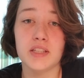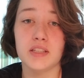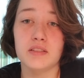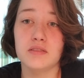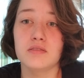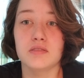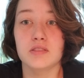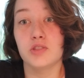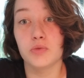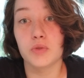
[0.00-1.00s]
it
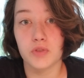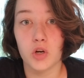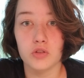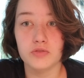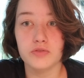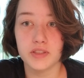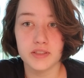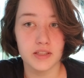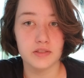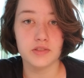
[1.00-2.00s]
to evolve,
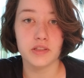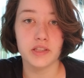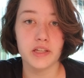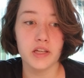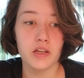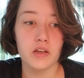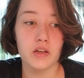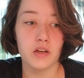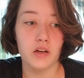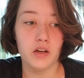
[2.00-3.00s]
essentially.
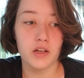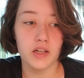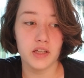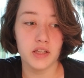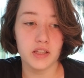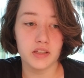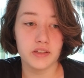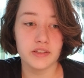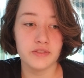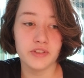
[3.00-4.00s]

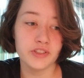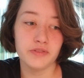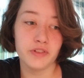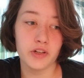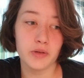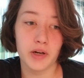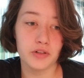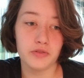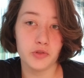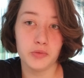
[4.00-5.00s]
Because fear is a very powerful